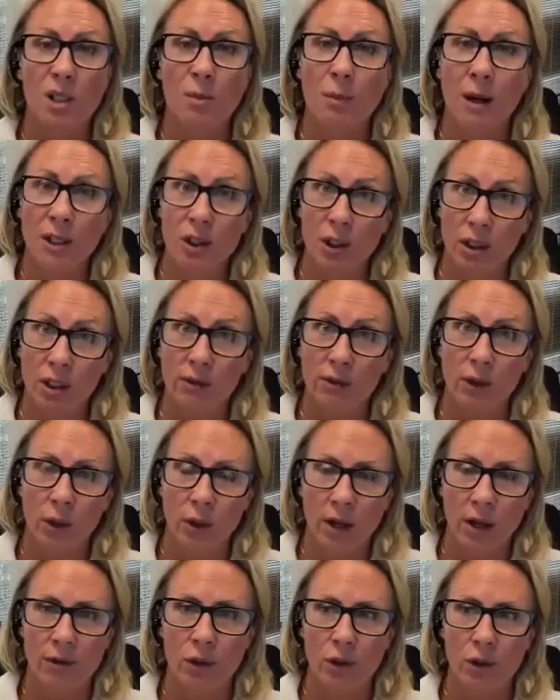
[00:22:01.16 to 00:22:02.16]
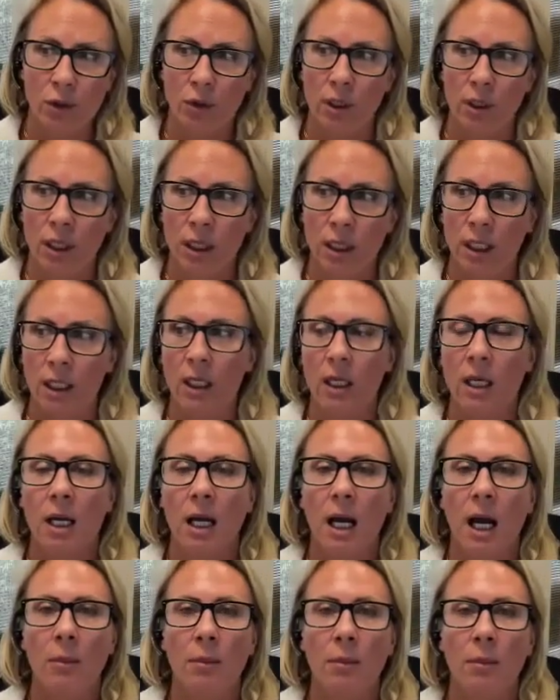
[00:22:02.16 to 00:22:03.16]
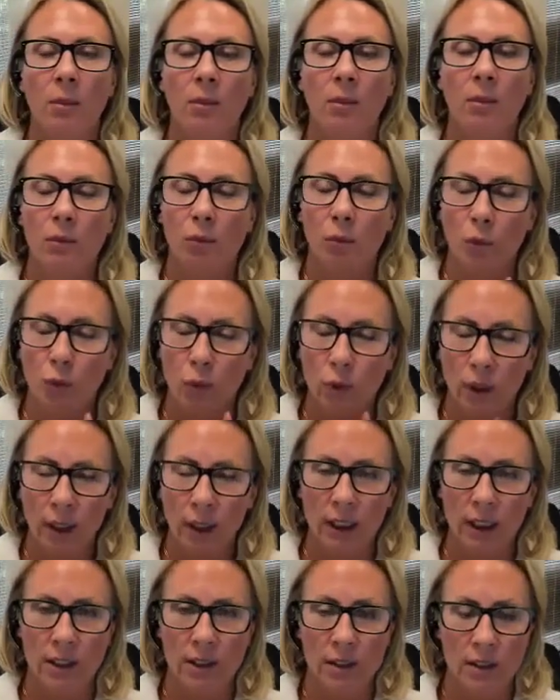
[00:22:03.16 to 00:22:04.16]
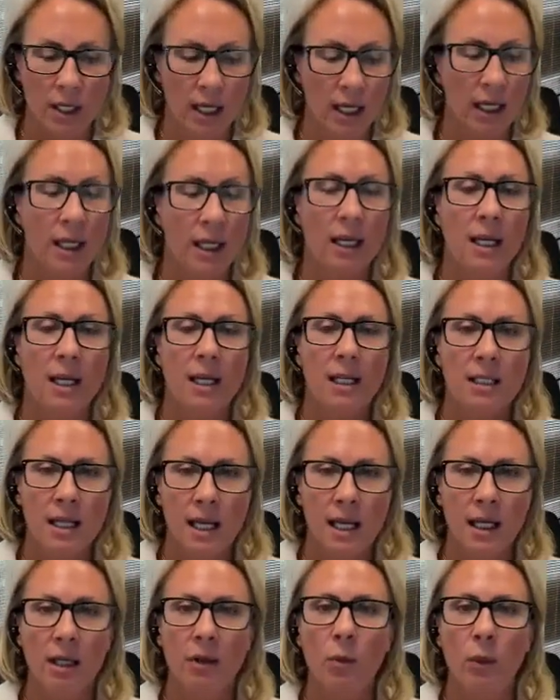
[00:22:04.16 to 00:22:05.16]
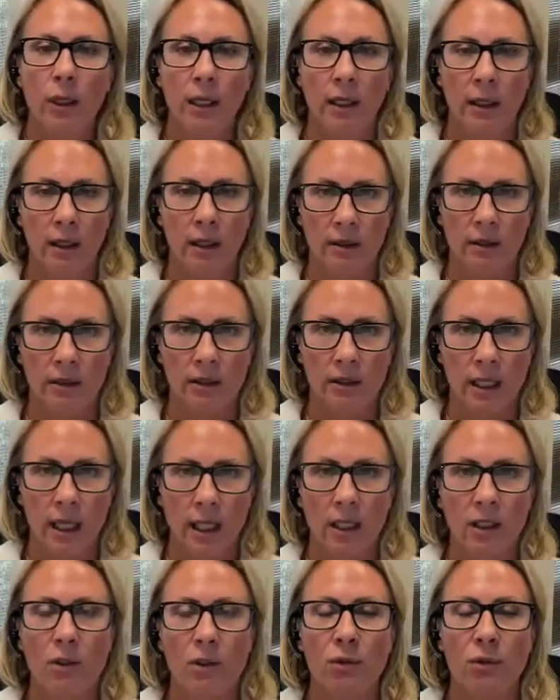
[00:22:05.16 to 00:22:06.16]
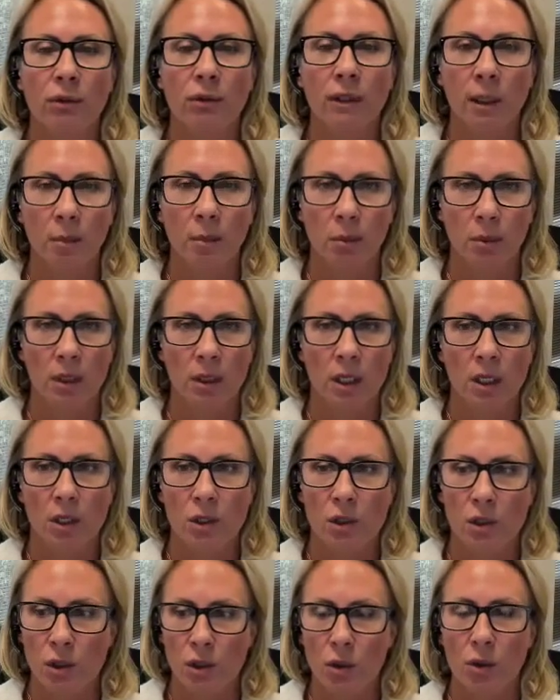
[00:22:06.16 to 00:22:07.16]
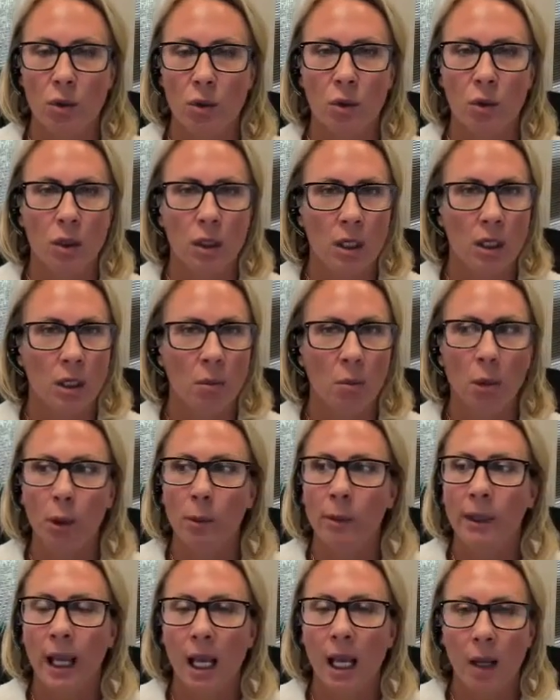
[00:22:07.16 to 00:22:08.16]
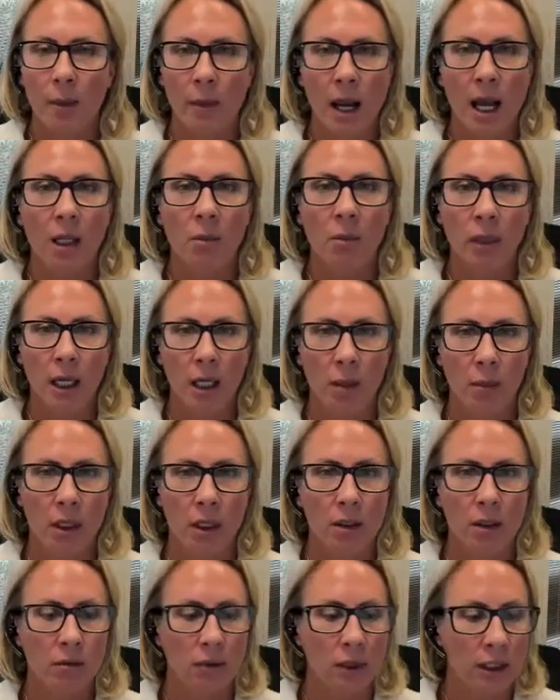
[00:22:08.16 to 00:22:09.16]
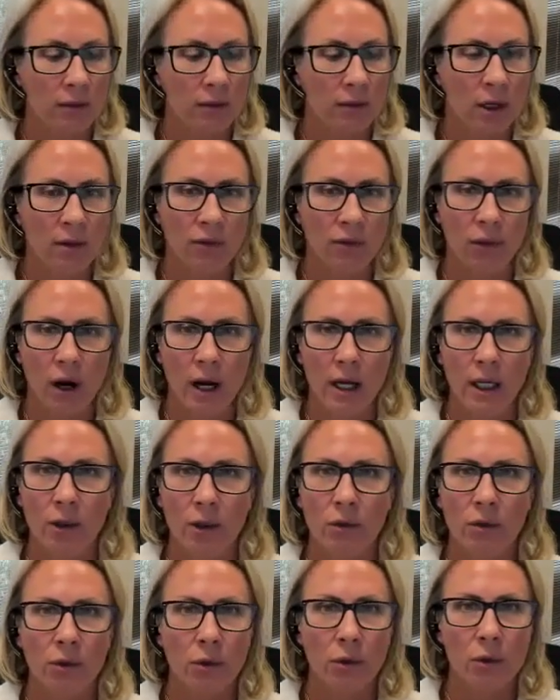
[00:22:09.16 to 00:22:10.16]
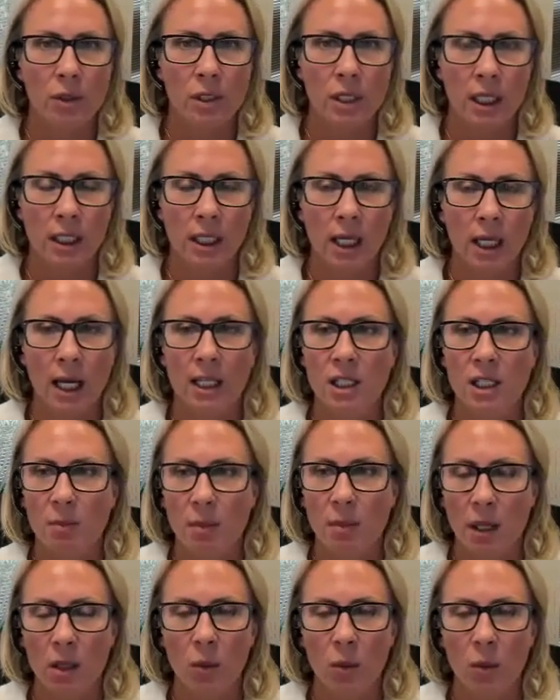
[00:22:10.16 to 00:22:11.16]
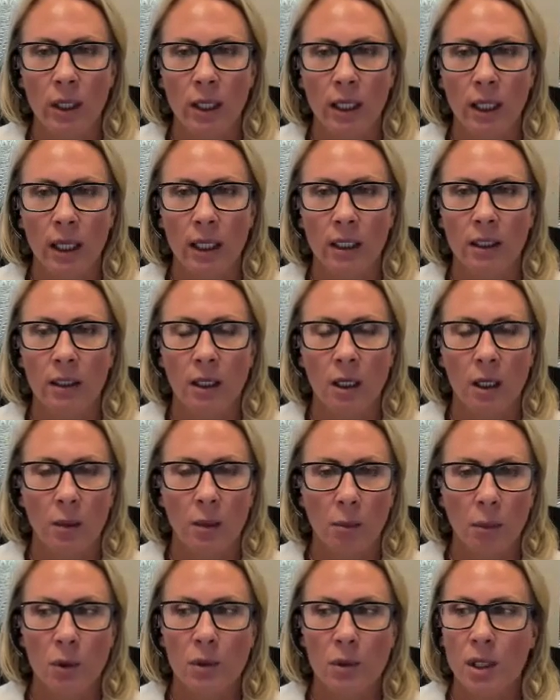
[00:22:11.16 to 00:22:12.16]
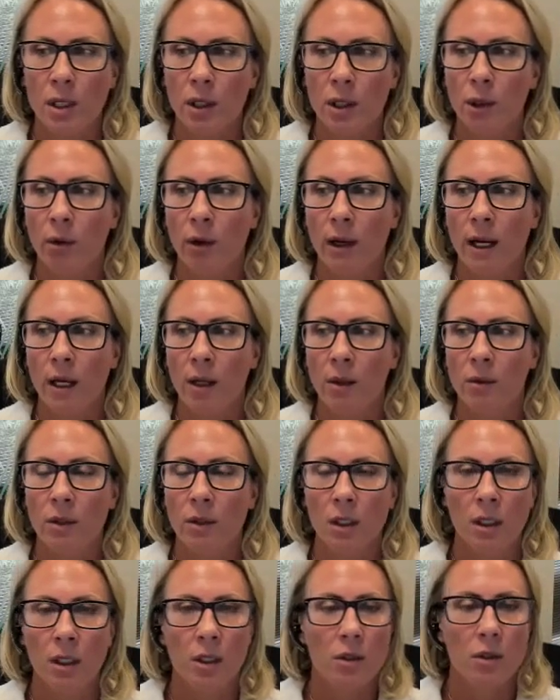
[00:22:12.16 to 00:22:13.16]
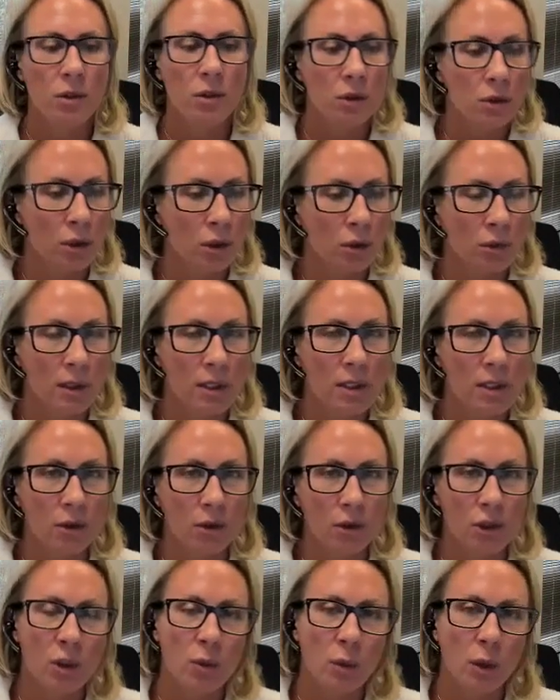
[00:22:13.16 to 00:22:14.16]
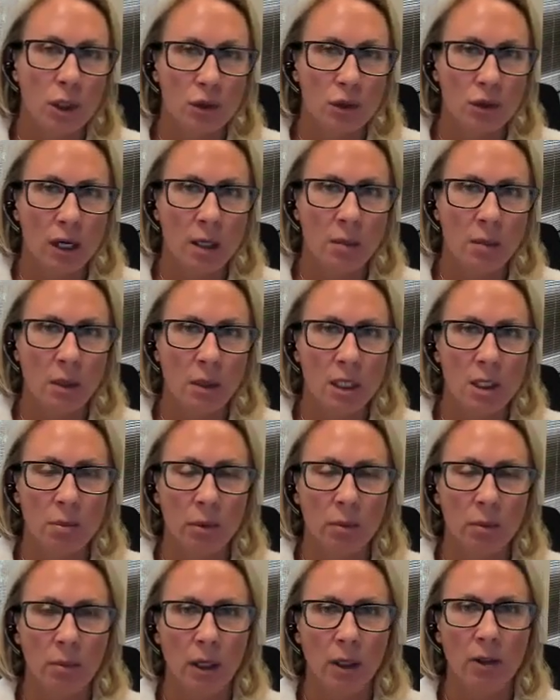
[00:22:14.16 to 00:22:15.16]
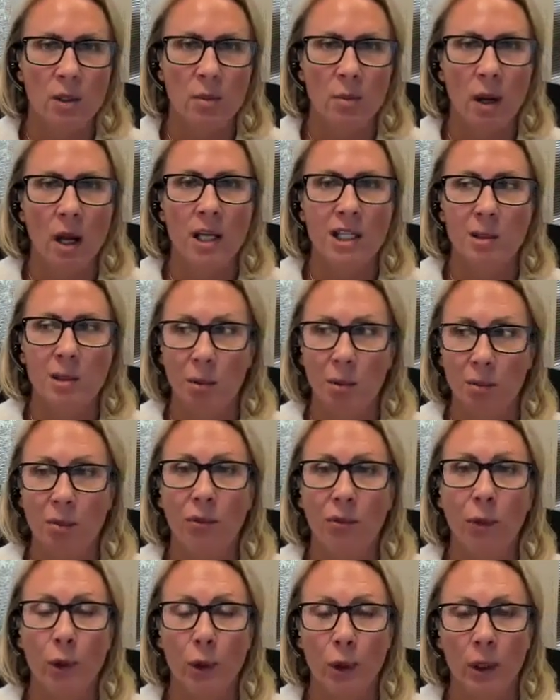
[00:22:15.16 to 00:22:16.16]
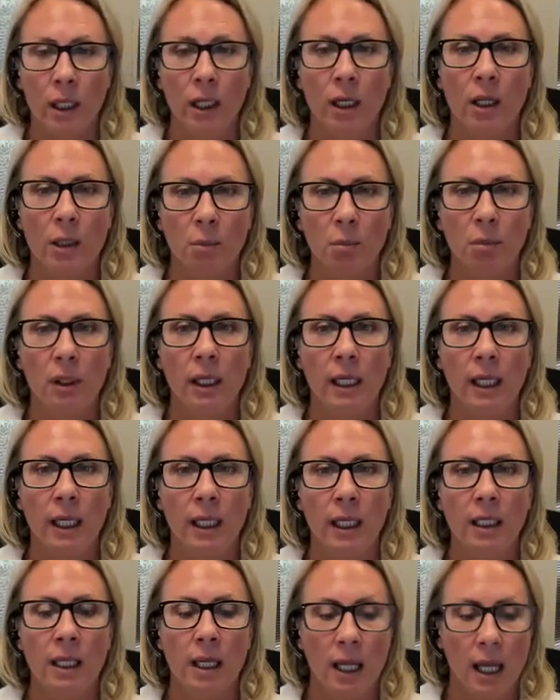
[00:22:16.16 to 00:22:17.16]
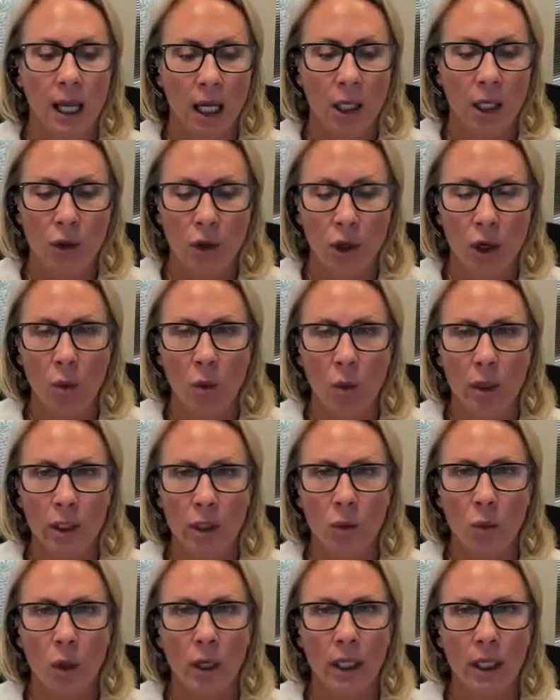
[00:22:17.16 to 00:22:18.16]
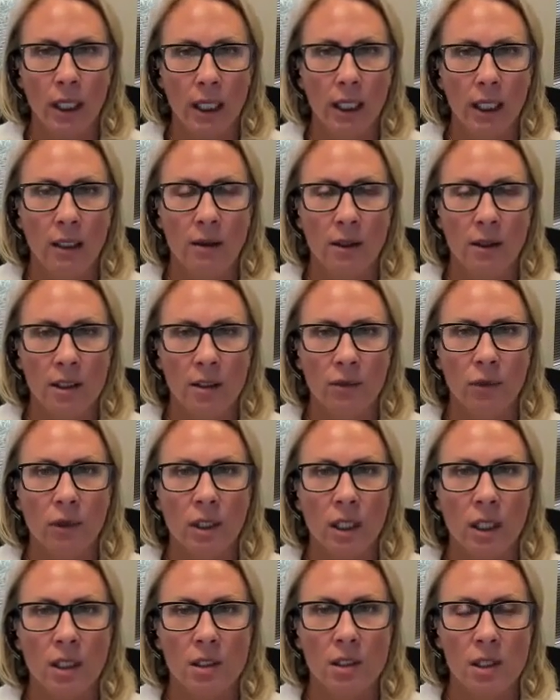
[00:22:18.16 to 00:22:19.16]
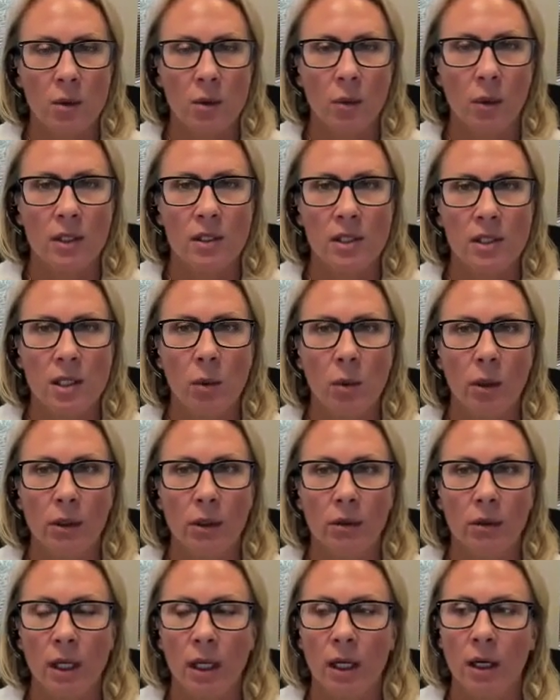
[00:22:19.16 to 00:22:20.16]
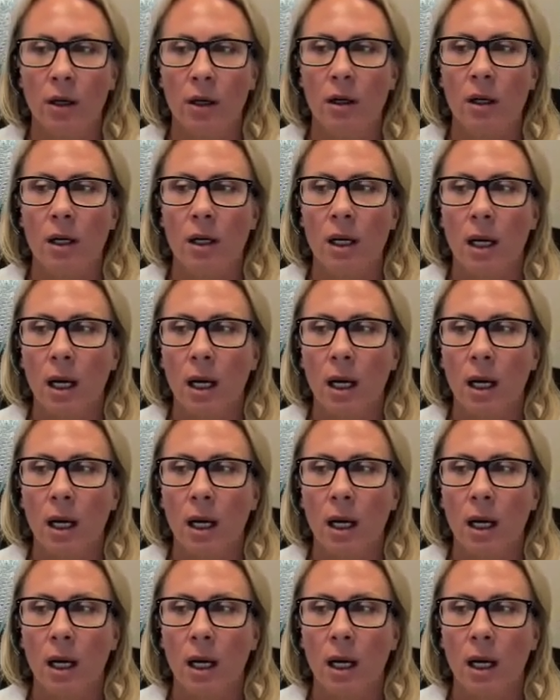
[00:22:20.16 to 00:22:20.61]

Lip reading: especially if you don't have a turnkey, I'm really going to say, take a weekend, take a trip to Birmingham, Alabama, leave on a Friday or Thursday night, spend the weekend, boots on the ground, do your research. You want to try and be as prepared as possible before you get on the plane and know what you want to hit and the different things that you want to see while you're there.